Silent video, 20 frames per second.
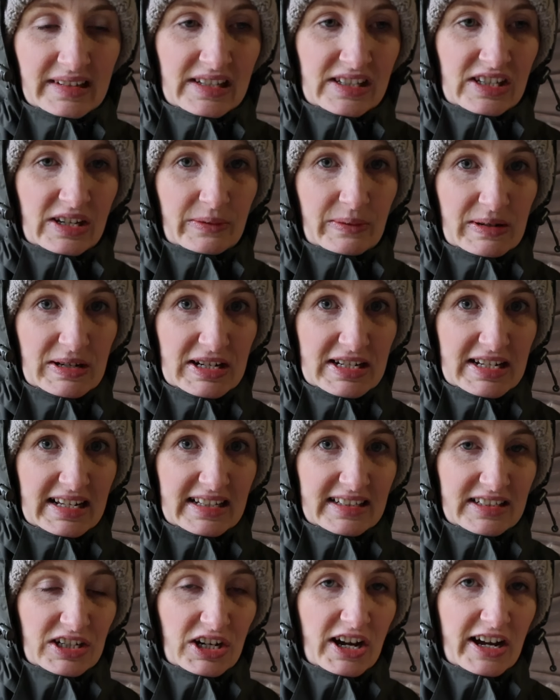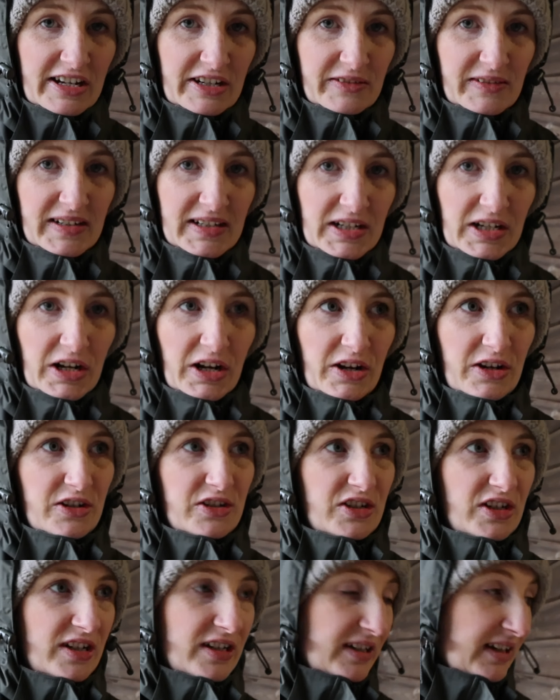So we're just at the tiger
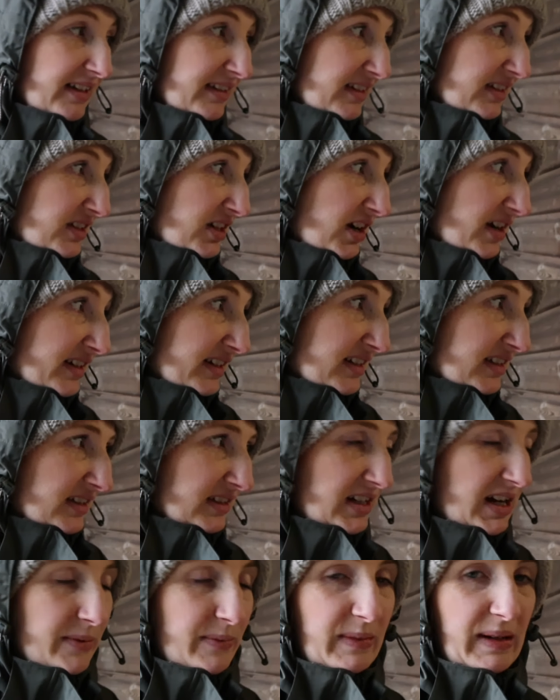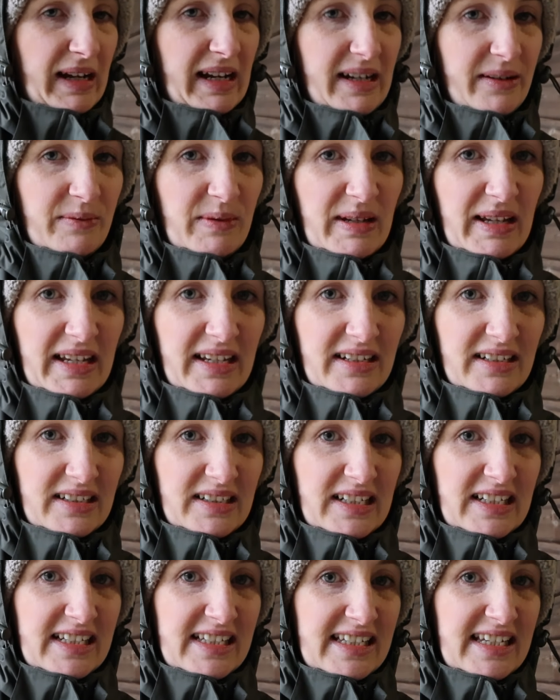enclosure and the tigers are coming in and we
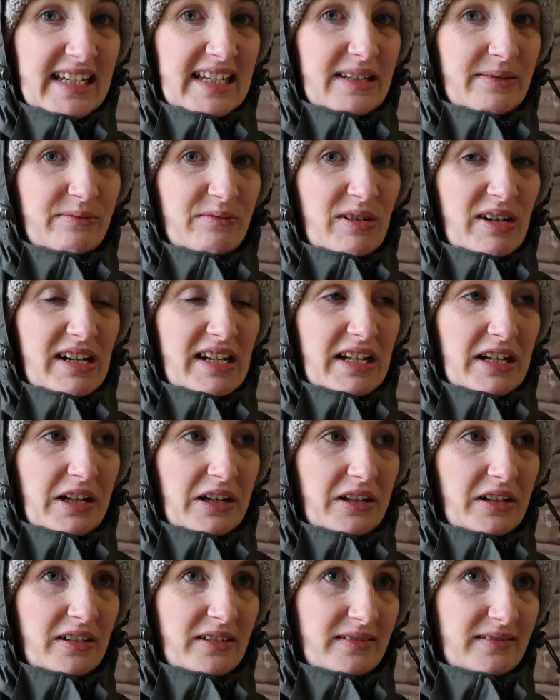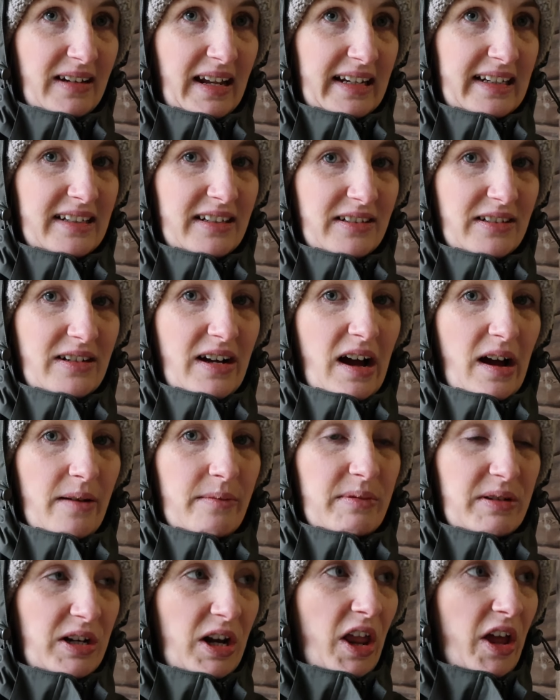can see them really like
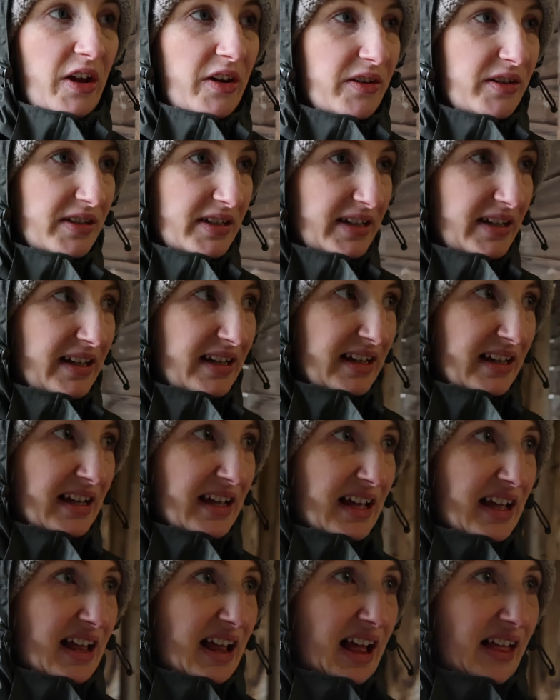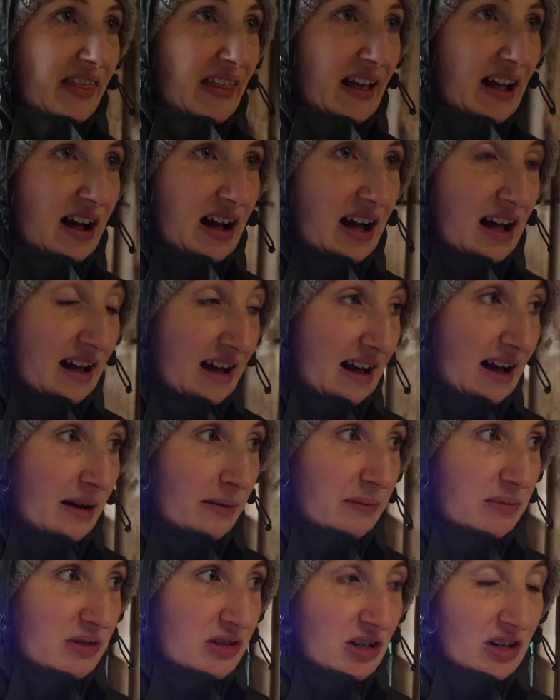up close and they are
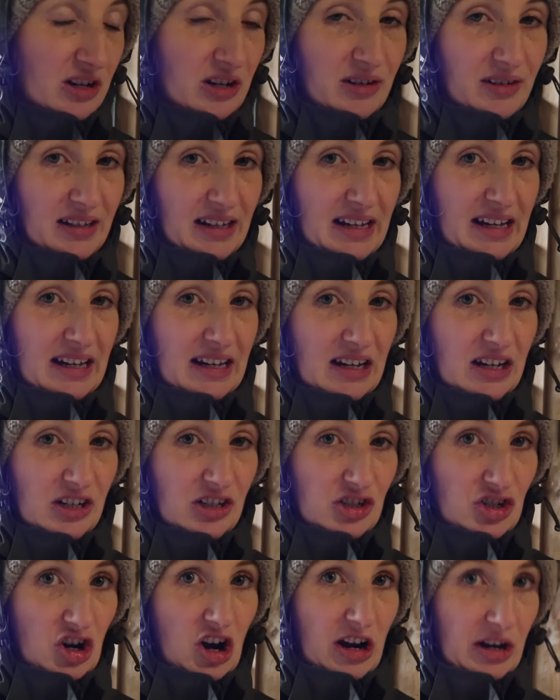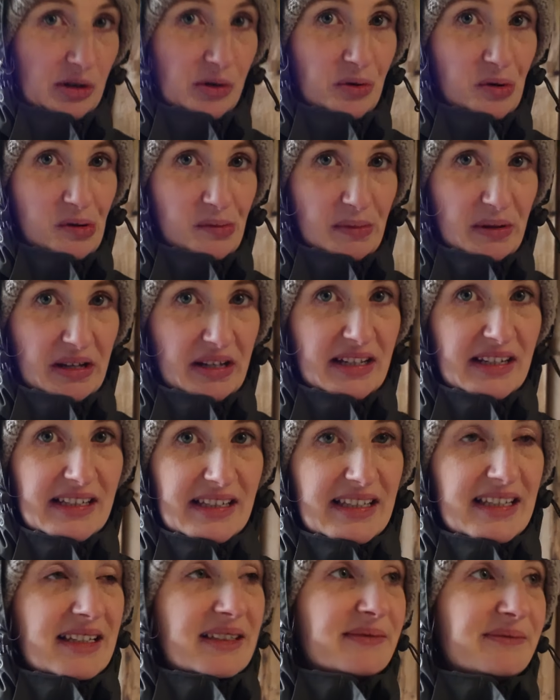absolutely
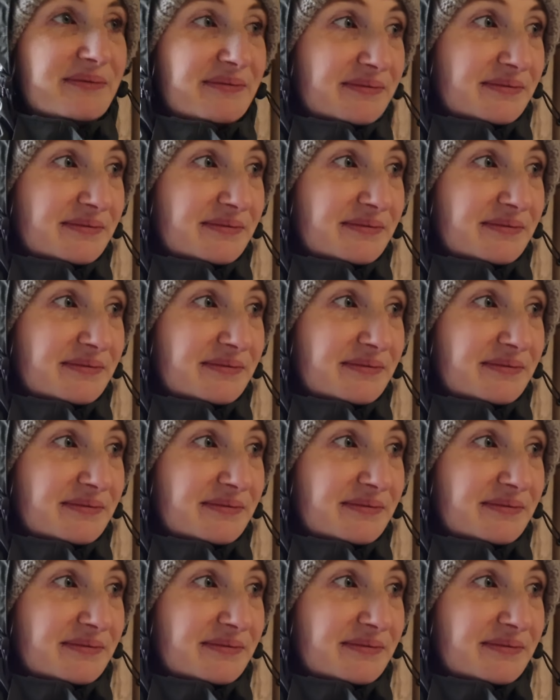ginormous